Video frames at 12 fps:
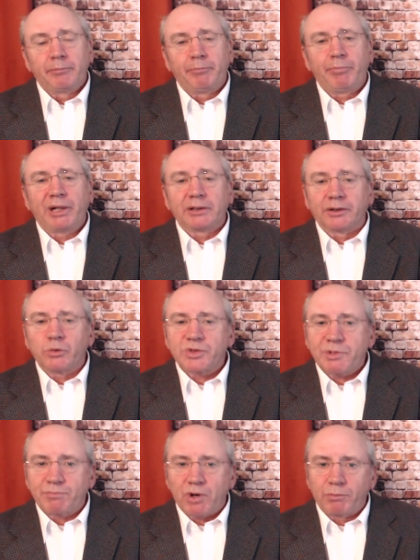But there was
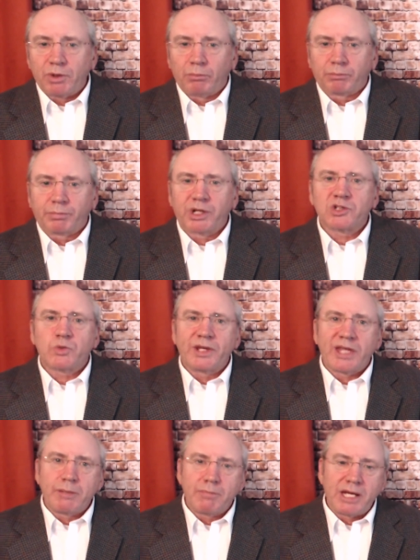a problem because when
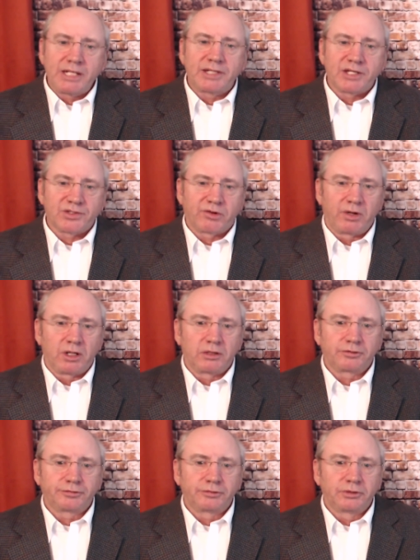they made this
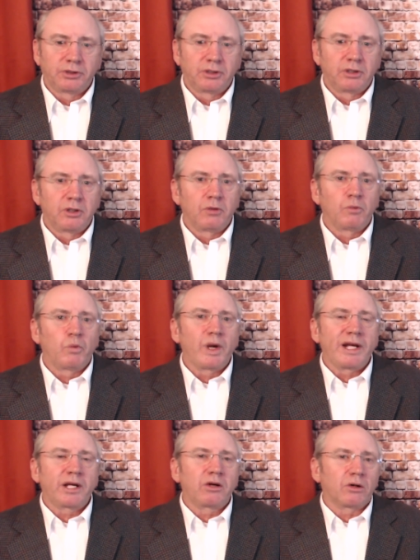graph, when
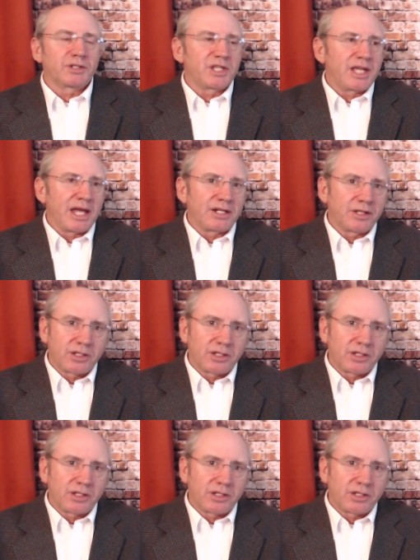it got to the end of the